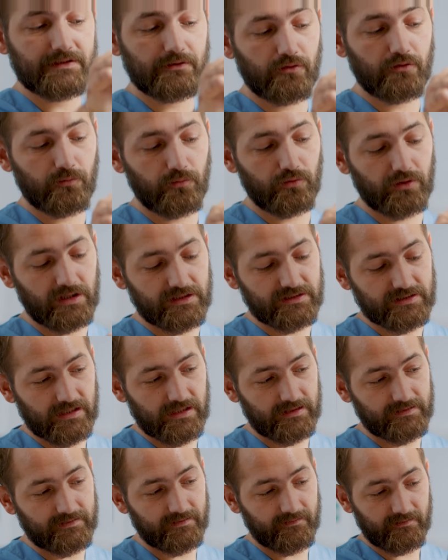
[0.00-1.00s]
the thoracic
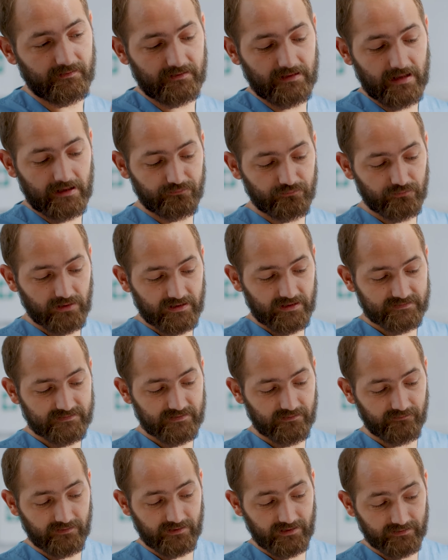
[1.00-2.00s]
spine, and the lumbar
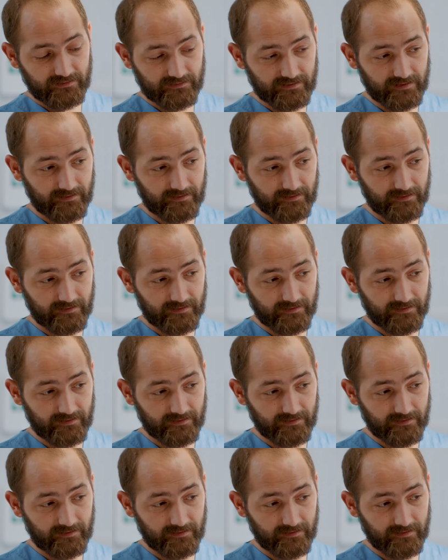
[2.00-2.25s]
spine is